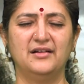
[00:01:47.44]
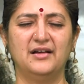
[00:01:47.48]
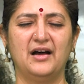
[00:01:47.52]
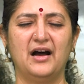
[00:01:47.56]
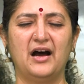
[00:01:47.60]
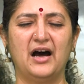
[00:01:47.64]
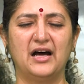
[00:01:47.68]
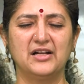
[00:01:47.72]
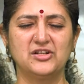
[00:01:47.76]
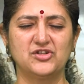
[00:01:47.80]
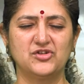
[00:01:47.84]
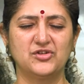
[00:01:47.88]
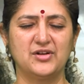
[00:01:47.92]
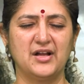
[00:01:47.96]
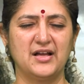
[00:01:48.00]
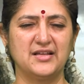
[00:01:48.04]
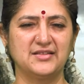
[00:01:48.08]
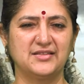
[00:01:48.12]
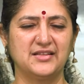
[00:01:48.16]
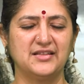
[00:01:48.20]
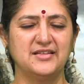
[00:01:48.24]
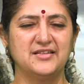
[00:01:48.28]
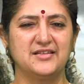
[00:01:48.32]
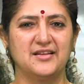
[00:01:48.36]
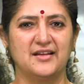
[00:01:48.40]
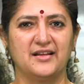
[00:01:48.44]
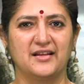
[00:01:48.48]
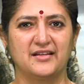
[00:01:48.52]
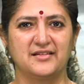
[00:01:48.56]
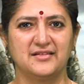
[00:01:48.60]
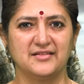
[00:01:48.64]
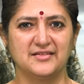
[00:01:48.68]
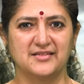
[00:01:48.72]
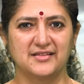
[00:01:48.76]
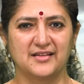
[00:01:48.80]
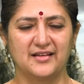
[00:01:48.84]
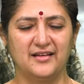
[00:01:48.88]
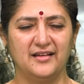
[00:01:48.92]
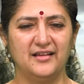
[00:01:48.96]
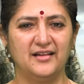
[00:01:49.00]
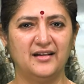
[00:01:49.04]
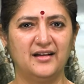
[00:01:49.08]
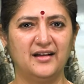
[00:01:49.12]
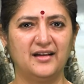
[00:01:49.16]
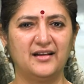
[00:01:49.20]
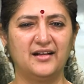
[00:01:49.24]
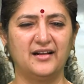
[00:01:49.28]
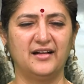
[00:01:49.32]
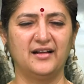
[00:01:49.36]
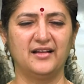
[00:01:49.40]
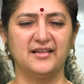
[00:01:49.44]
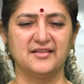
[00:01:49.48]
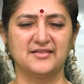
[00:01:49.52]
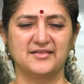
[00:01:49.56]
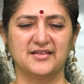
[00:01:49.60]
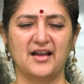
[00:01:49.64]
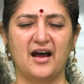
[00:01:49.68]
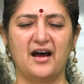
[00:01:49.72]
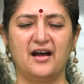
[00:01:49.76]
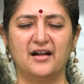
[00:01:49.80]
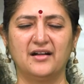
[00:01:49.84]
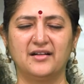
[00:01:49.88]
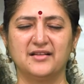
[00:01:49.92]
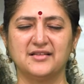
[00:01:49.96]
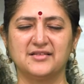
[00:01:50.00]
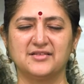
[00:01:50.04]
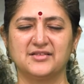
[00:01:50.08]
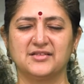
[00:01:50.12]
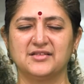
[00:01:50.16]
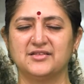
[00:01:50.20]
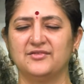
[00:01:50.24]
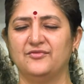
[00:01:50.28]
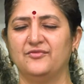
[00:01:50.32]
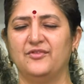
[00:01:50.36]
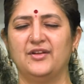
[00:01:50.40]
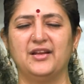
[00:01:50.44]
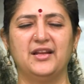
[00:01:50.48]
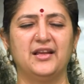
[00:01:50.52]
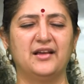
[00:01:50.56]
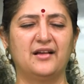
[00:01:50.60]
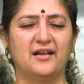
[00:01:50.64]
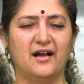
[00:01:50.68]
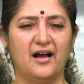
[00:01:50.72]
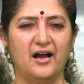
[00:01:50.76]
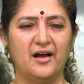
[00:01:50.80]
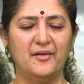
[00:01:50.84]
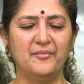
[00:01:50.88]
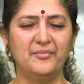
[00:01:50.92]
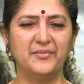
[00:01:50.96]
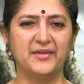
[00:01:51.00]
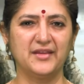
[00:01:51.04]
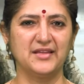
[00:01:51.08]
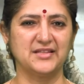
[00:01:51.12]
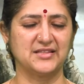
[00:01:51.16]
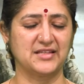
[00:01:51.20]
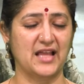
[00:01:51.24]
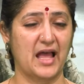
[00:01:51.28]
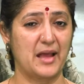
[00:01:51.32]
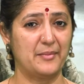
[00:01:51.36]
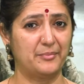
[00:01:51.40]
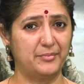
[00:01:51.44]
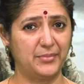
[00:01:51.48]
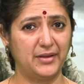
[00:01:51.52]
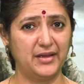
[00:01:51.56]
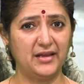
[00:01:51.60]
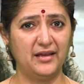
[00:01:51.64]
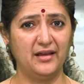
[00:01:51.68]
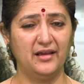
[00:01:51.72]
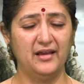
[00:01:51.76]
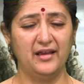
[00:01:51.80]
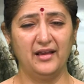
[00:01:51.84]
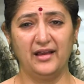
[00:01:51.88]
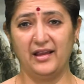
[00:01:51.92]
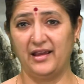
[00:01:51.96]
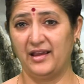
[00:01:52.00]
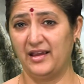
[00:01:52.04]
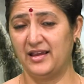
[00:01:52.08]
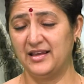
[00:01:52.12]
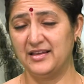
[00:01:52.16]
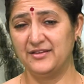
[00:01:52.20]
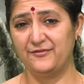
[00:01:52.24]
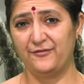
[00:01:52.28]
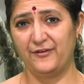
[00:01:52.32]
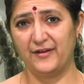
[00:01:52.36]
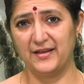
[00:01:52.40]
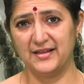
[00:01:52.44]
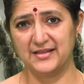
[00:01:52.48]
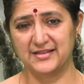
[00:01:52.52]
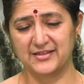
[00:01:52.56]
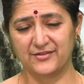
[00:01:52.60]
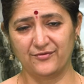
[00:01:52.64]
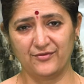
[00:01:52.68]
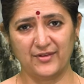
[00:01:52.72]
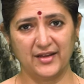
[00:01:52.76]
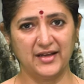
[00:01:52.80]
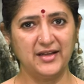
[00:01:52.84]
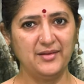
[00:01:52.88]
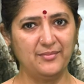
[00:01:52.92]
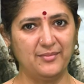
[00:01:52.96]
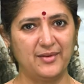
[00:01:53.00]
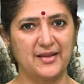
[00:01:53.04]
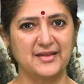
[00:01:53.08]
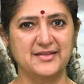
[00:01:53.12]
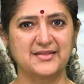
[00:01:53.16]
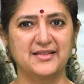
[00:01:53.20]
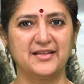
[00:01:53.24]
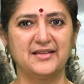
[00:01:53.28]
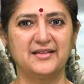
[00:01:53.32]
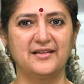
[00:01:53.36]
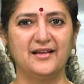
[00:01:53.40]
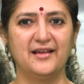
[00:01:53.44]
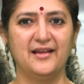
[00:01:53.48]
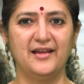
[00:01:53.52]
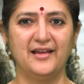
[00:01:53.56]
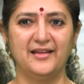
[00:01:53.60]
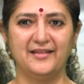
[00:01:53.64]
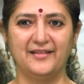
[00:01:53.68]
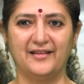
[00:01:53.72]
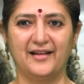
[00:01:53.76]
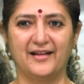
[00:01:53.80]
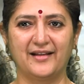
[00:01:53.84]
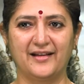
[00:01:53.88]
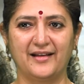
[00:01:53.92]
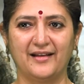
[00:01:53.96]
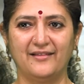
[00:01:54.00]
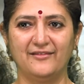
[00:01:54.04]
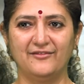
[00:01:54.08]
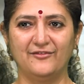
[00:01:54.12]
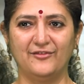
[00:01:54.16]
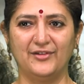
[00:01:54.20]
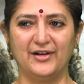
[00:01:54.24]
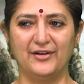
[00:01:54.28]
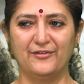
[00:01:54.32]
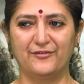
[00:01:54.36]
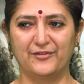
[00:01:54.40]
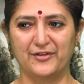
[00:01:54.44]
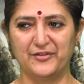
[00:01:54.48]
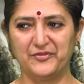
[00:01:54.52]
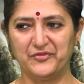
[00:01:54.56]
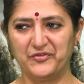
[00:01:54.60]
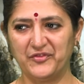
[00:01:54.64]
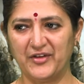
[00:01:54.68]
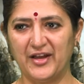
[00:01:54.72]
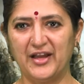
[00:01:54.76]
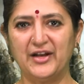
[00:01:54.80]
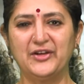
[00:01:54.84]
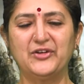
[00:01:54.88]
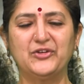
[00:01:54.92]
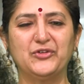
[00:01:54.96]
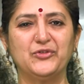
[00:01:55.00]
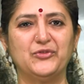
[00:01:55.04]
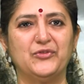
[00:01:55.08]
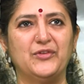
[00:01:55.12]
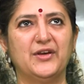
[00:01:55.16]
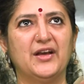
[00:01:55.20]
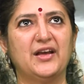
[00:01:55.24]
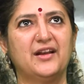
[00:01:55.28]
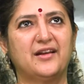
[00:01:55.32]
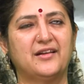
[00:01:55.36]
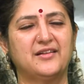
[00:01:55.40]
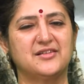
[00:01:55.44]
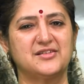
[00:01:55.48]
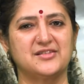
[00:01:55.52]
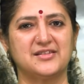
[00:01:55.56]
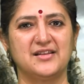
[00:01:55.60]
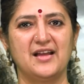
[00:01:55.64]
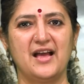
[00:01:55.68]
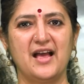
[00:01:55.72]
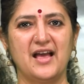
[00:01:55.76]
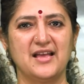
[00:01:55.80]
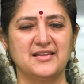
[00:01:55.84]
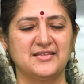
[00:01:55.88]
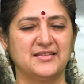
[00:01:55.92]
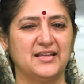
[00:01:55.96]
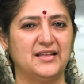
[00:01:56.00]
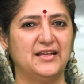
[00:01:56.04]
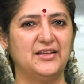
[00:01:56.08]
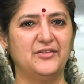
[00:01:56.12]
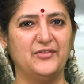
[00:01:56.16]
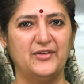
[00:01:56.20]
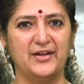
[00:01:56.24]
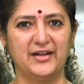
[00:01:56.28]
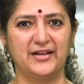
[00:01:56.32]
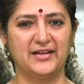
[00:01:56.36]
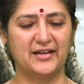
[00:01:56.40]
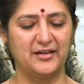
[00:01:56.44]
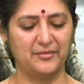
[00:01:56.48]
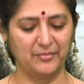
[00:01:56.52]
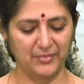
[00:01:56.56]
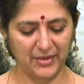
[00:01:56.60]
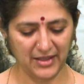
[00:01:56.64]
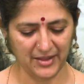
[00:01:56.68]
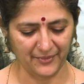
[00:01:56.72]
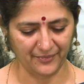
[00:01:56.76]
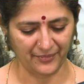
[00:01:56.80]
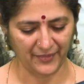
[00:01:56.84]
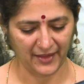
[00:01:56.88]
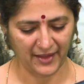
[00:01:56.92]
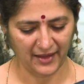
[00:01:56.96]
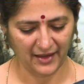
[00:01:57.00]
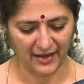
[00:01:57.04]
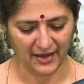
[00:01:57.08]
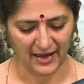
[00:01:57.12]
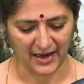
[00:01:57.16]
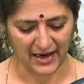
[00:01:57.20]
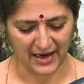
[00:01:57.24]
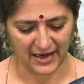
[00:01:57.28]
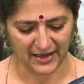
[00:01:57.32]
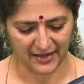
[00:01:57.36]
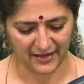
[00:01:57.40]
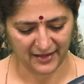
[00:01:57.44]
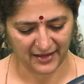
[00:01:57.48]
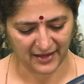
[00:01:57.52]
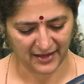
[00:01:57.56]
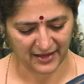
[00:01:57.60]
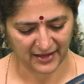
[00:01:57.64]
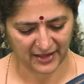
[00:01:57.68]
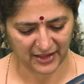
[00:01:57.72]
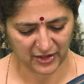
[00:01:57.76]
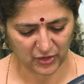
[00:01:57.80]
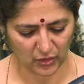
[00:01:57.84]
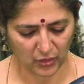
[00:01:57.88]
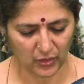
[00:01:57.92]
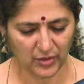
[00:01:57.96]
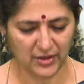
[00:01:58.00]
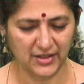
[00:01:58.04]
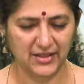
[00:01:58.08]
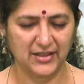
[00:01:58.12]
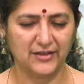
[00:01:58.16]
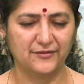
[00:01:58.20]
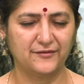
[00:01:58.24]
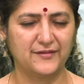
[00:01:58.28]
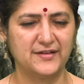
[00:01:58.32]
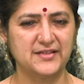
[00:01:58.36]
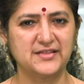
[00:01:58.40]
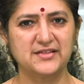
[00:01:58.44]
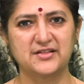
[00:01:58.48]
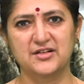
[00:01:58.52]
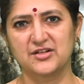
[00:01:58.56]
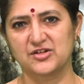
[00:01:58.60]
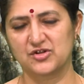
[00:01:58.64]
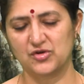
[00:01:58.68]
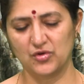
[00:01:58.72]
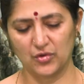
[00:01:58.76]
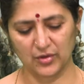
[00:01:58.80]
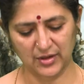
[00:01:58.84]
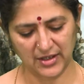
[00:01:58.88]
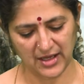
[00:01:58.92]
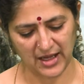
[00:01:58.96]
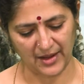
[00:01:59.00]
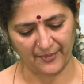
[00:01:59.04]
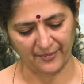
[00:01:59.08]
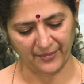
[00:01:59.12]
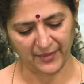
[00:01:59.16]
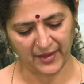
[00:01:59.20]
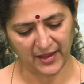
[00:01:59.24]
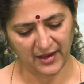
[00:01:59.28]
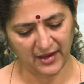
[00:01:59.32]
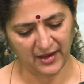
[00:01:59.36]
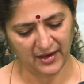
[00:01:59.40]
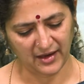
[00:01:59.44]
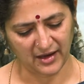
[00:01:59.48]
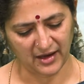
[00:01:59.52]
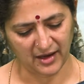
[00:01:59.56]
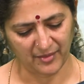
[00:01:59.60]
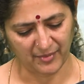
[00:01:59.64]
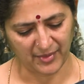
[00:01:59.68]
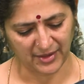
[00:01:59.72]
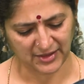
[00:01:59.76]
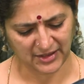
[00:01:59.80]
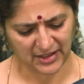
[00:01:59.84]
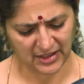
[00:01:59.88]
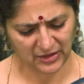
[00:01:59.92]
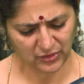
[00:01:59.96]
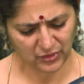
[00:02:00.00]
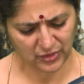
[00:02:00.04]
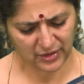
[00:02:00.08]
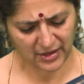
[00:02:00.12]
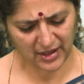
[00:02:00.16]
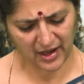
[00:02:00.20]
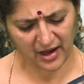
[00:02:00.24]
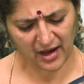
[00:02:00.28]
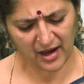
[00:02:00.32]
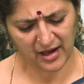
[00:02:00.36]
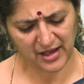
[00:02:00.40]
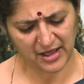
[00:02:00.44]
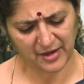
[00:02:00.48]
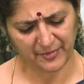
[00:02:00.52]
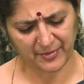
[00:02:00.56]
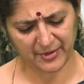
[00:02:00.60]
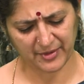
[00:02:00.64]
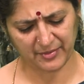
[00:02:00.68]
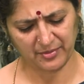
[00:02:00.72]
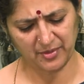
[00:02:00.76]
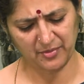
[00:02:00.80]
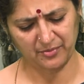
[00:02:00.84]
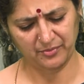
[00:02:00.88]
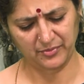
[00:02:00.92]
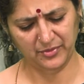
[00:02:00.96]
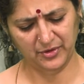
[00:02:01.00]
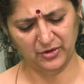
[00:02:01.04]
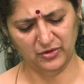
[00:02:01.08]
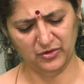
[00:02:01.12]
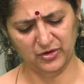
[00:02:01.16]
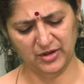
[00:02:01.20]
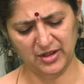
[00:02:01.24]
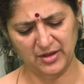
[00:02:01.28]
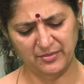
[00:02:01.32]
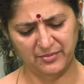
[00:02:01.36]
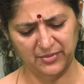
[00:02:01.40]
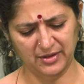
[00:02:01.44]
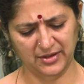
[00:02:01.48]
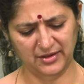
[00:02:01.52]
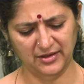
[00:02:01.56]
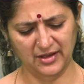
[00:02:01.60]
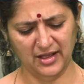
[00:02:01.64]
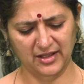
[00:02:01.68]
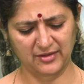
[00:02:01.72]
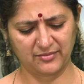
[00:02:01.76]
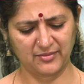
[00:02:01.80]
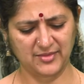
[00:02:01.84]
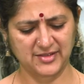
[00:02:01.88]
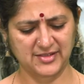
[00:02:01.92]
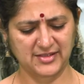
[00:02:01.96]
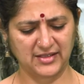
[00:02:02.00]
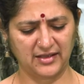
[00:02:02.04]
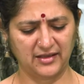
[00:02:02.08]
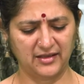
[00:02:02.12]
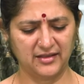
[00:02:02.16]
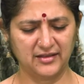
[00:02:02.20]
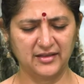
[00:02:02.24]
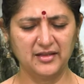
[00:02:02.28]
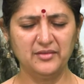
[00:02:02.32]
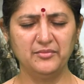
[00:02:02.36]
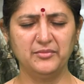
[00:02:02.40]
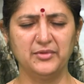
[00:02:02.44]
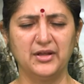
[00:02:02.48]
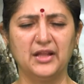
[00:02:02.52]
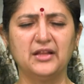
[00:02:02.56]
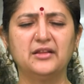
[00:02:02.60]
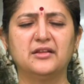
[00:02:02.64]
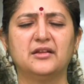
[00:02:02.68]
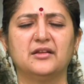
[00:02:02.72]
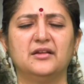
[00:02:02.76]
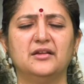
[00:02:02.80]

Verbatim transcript: Arjuna's intellect is clear and his heart is very calm, he is happy, he feels very blessed that uh, from where to where Krishna has elevated me. And uh, he told in the first shloka, uh, Madanugrahaya Paramam Guhyam Adhyatma Sangitam Yat